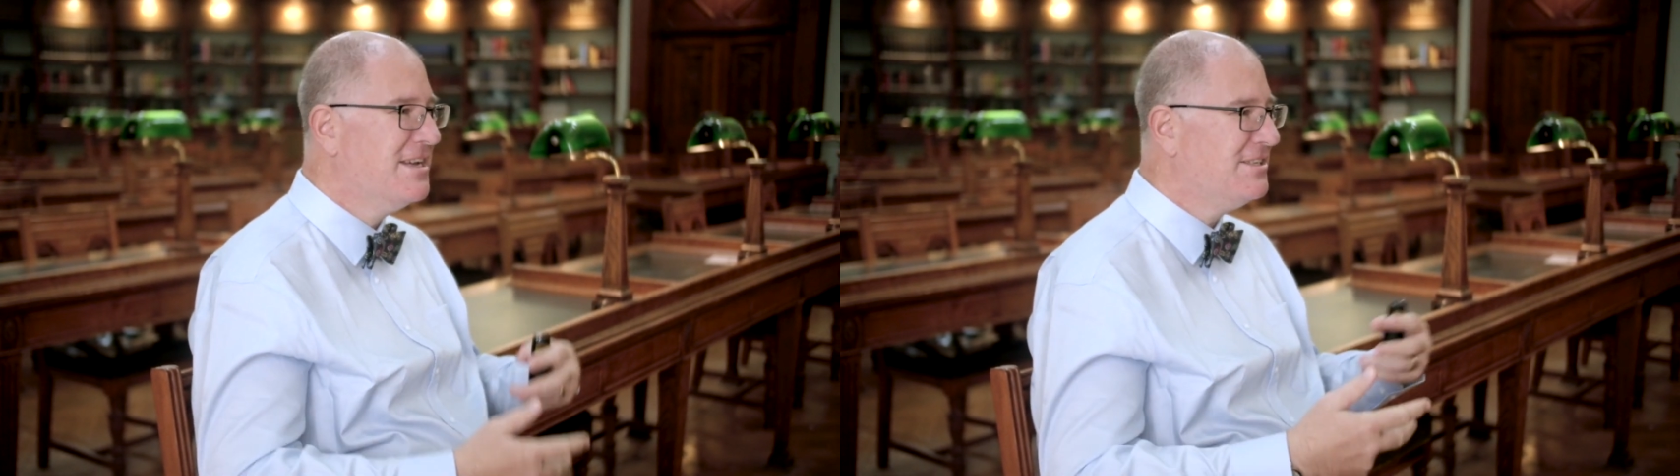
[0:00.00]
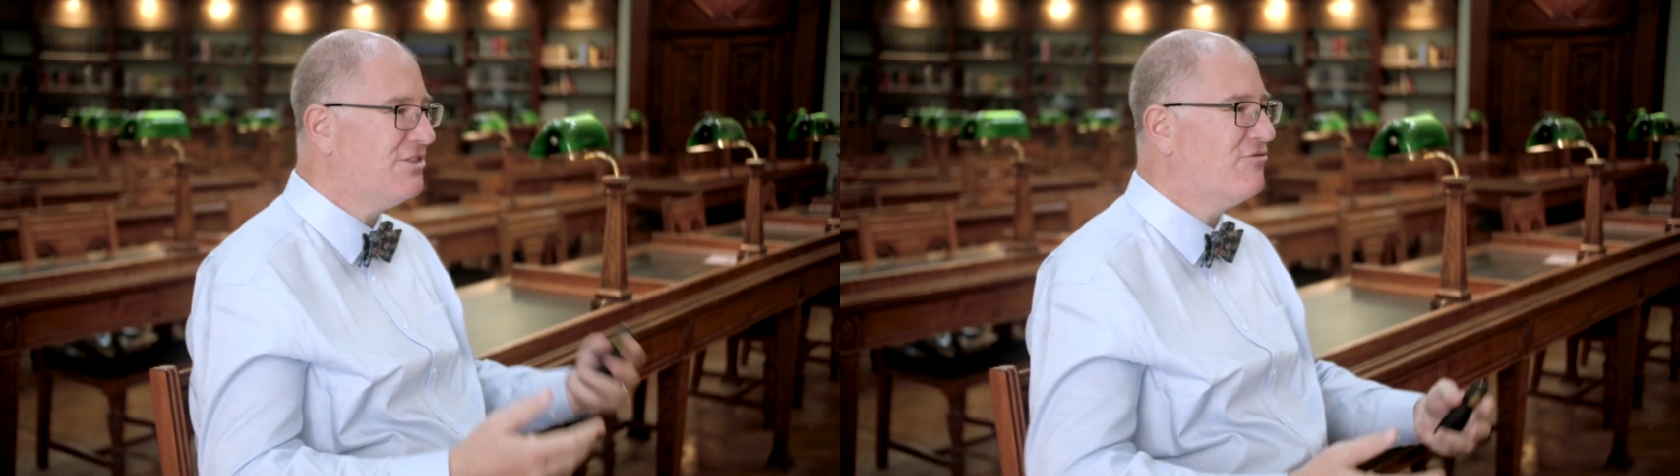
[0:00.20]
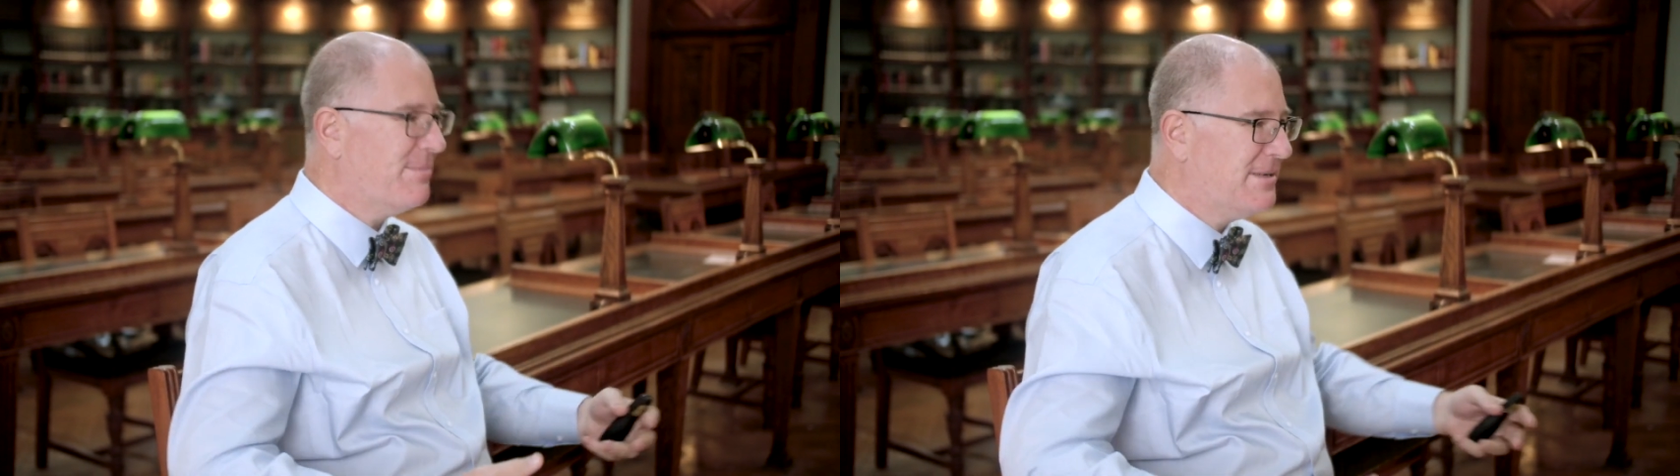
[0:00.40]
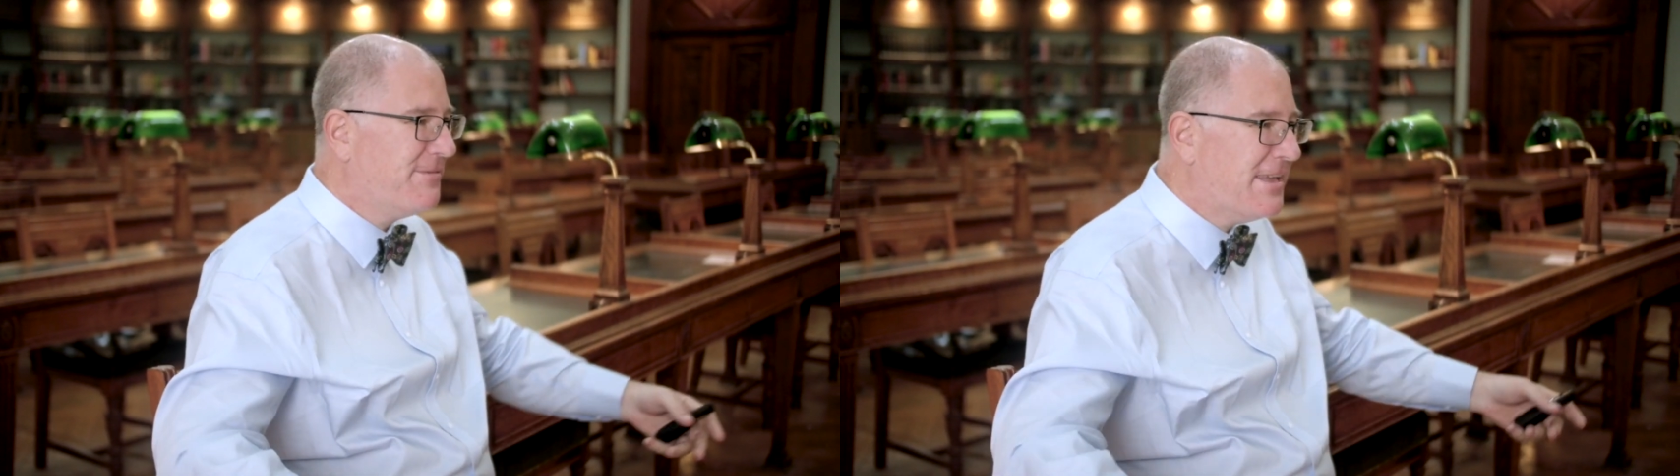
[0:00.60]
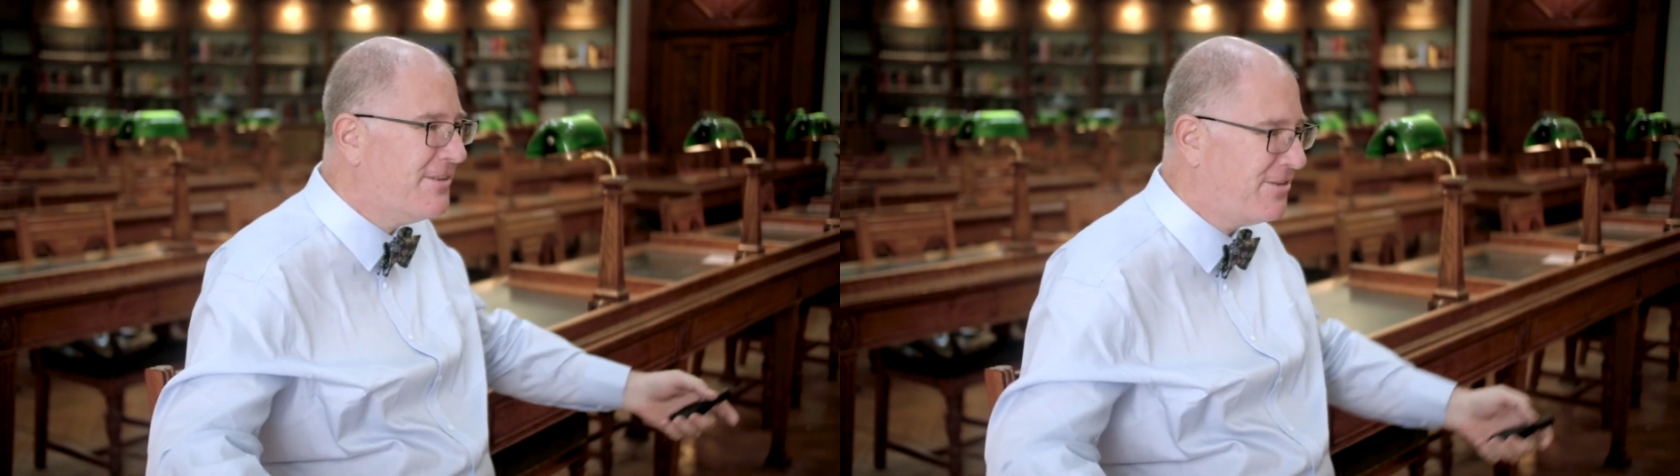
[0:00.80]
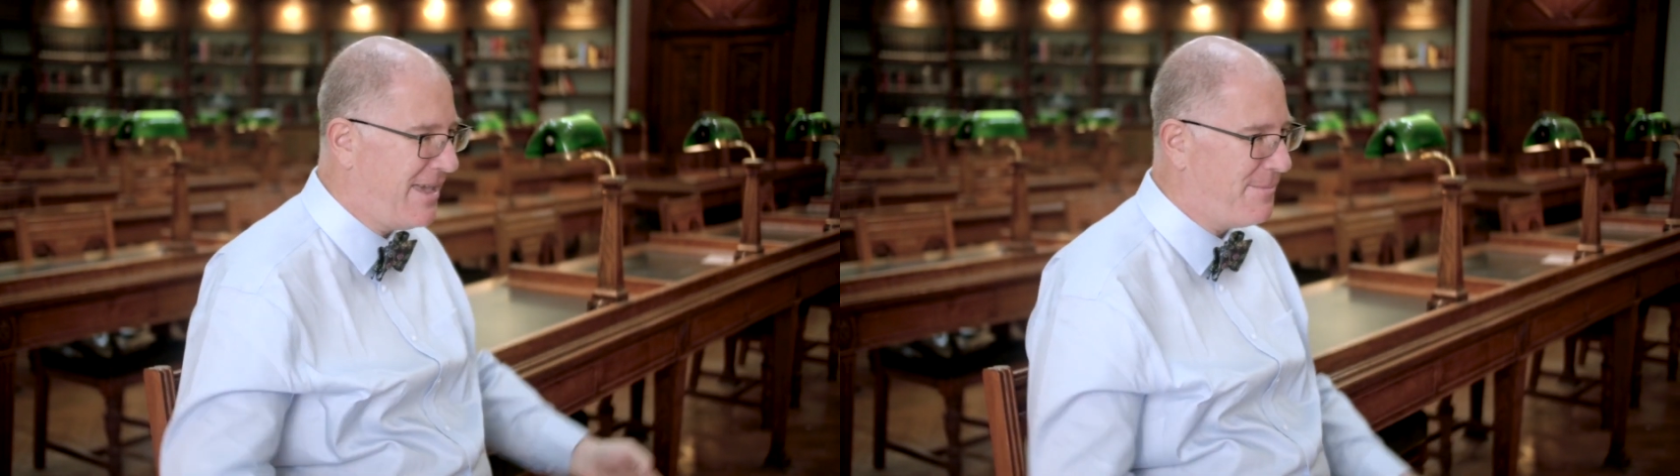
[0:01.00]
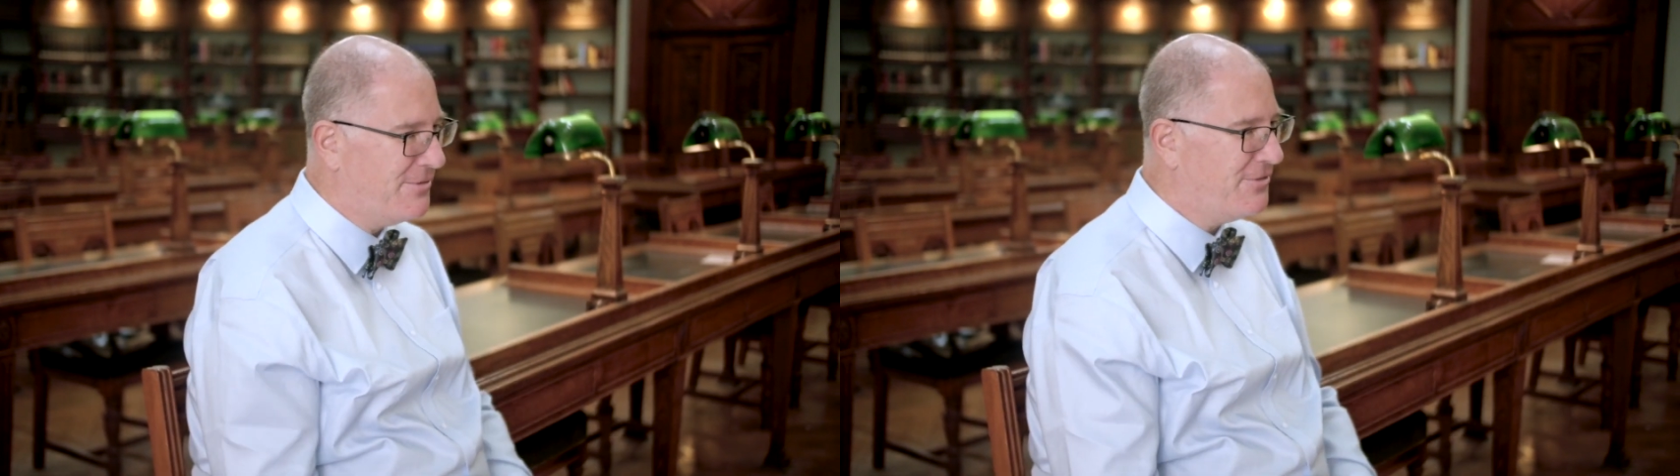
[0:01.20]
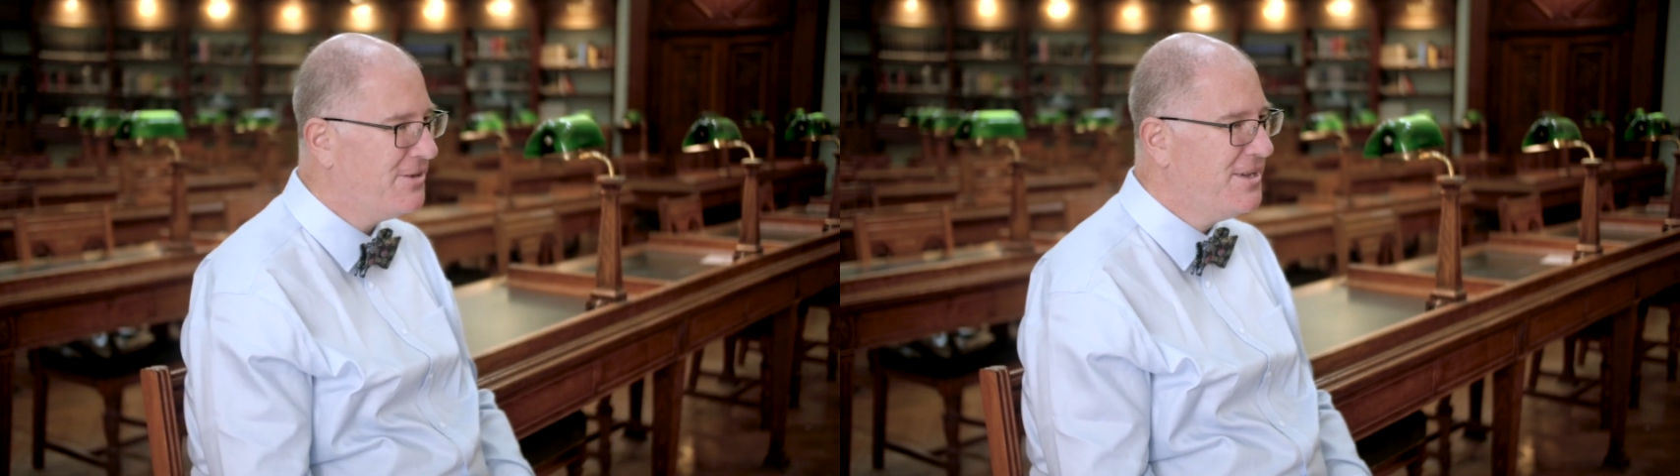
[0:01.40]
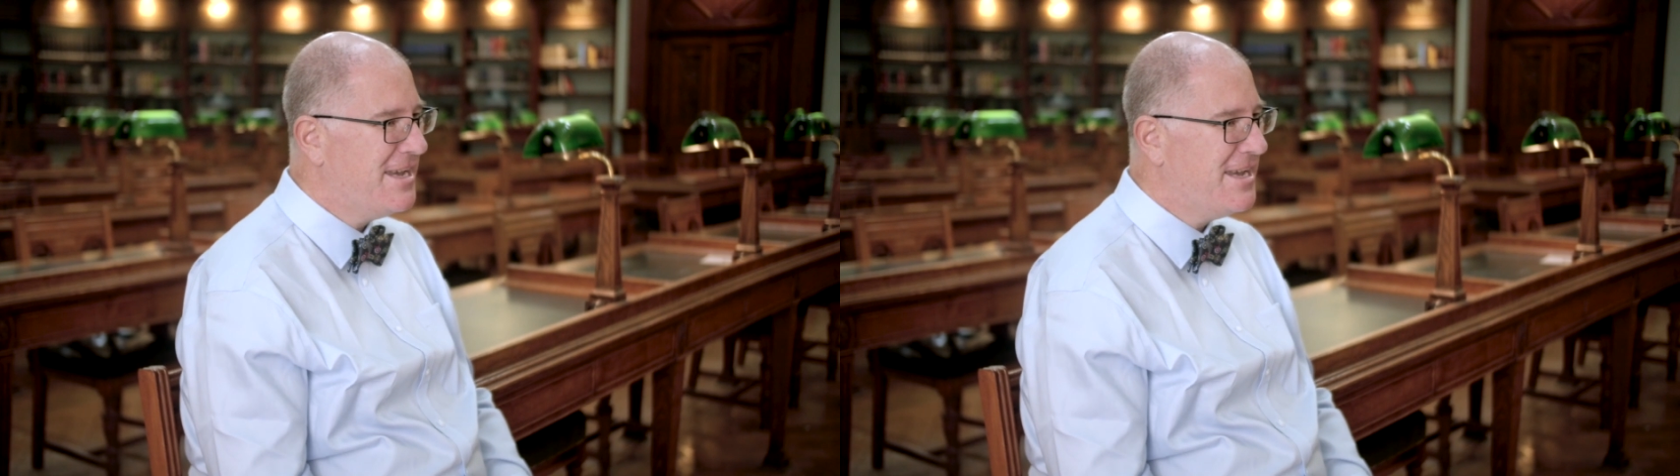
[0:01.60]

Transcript: disruptive things have happened